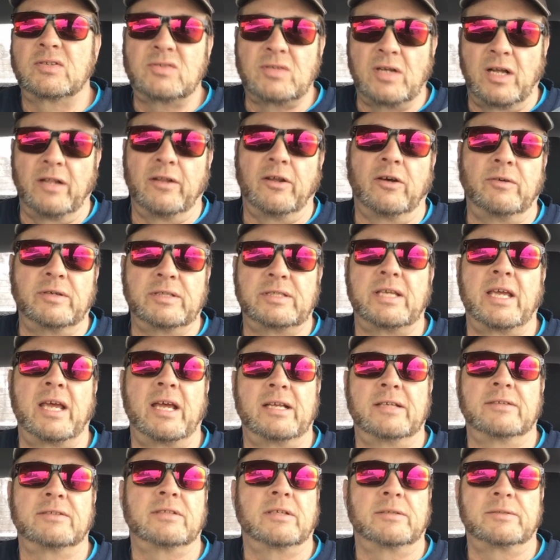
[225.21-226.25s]
salt always
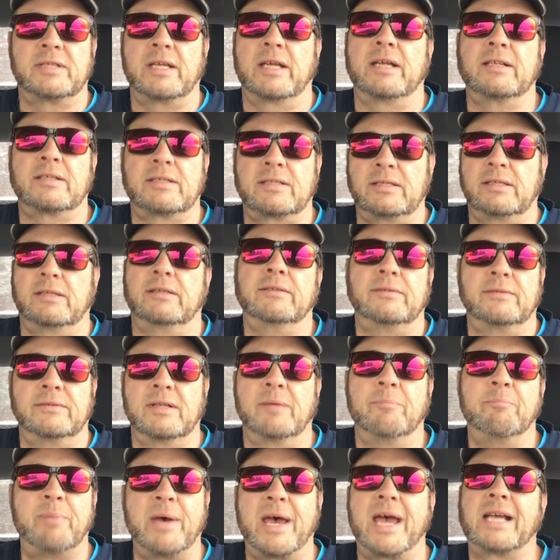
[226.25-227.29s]
has a tendency,
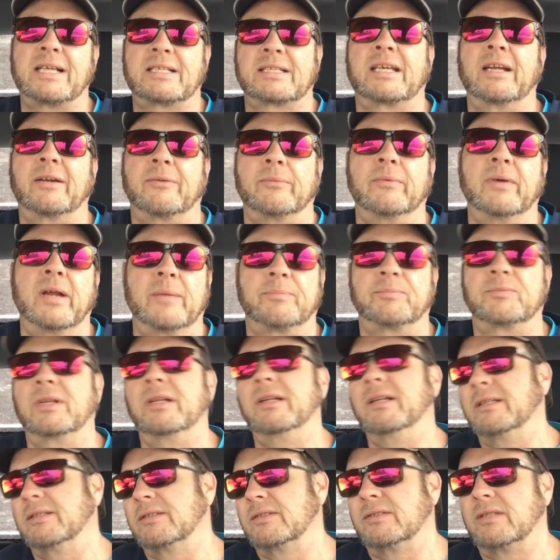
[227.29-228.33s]
the bags get ripped
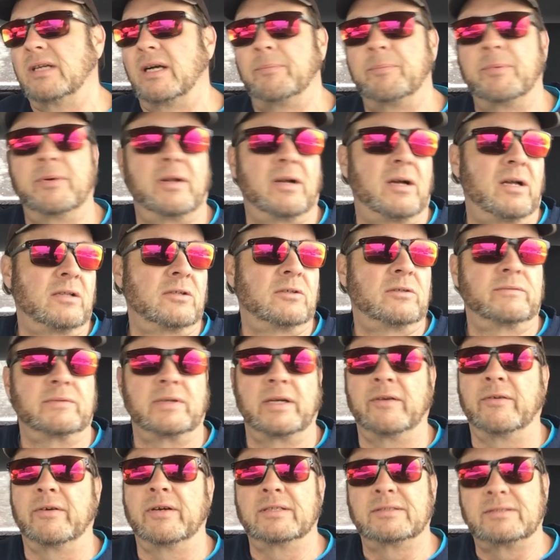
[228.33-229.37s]
and it's dumping all over
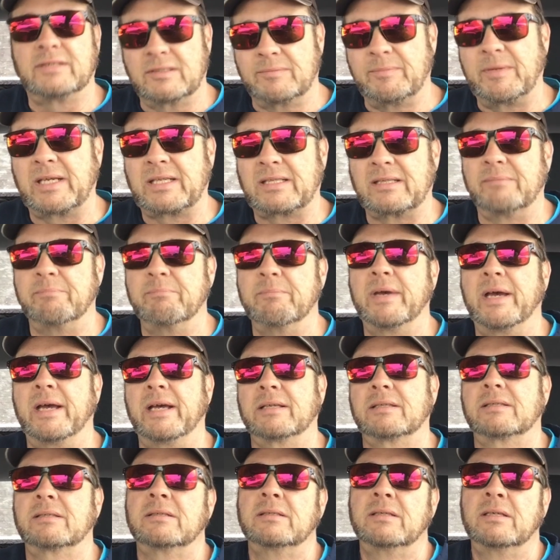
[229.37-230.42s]
everywhere. It just makes a
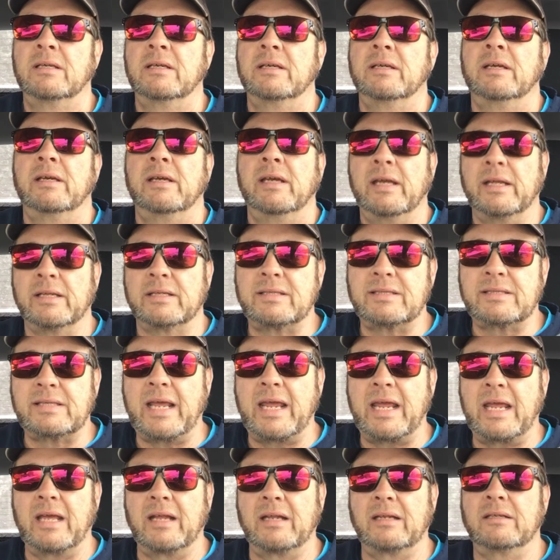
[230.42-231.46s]
mess. And
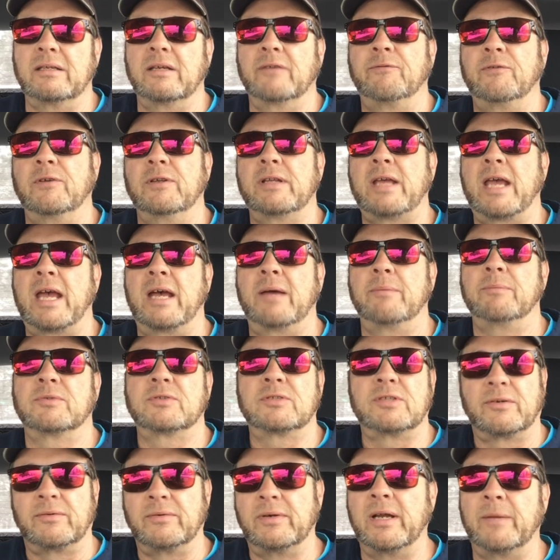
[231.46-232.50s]
sand, if it happens
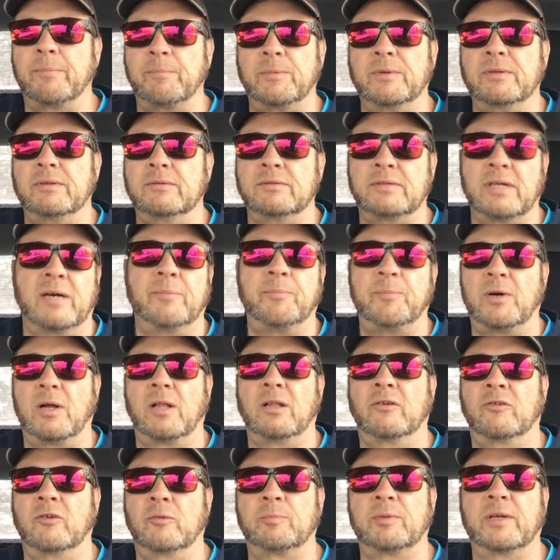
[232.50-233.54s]
to rip and dump
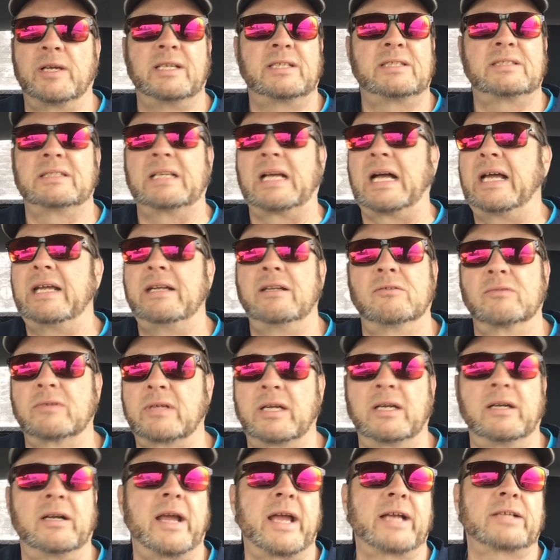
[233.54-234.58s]
all over places, I don't
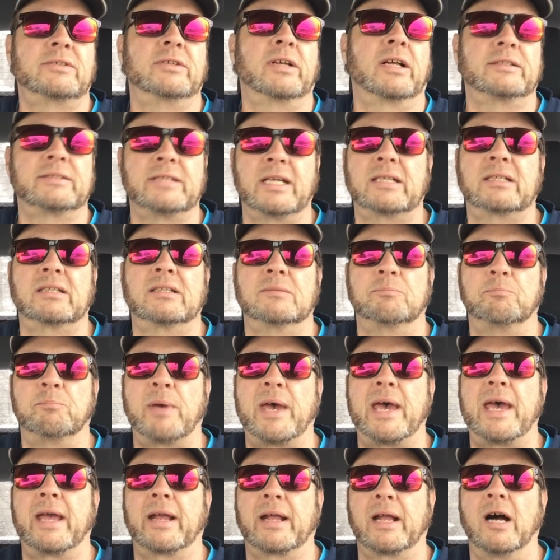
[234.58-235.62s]
care. Actually, I'll take the
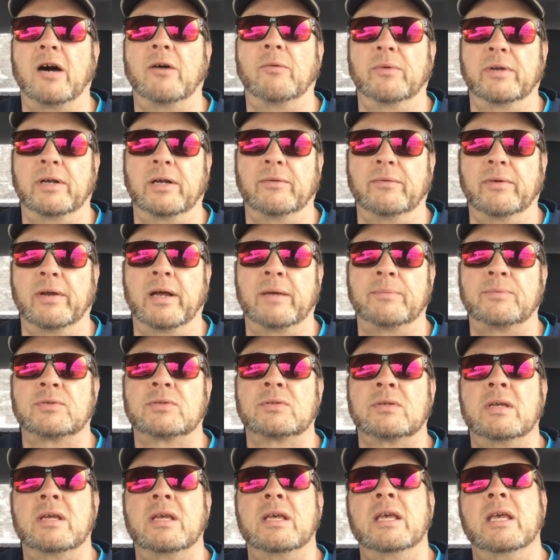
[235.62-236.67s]
bag out when it rips
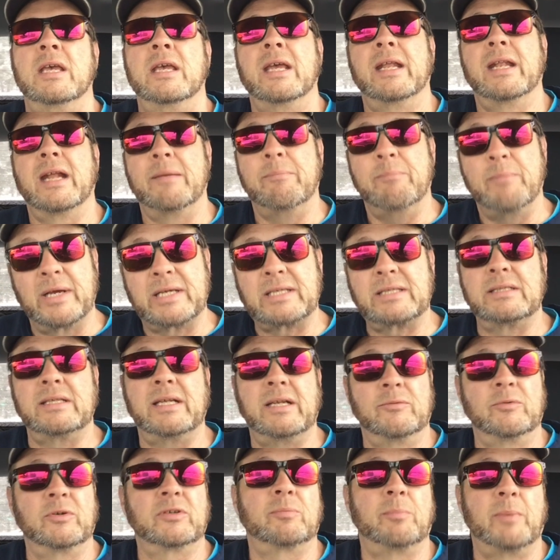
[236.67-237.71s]
and I mix it
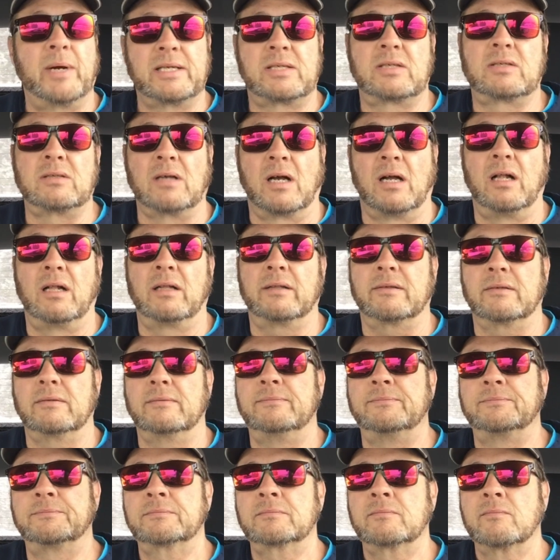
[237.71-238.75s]
in with my salt.
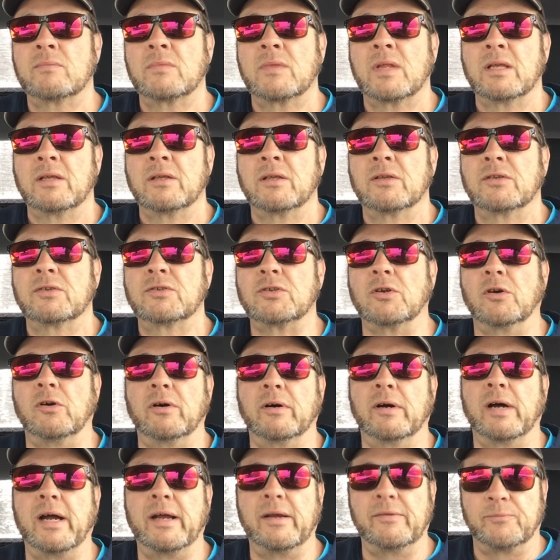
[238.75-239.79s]

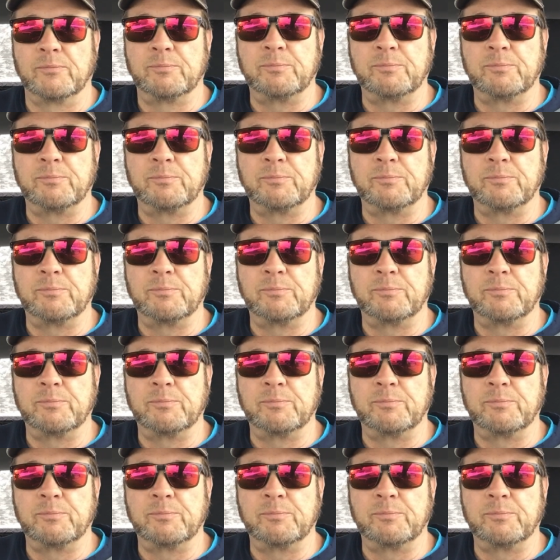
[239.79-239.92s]
So I'm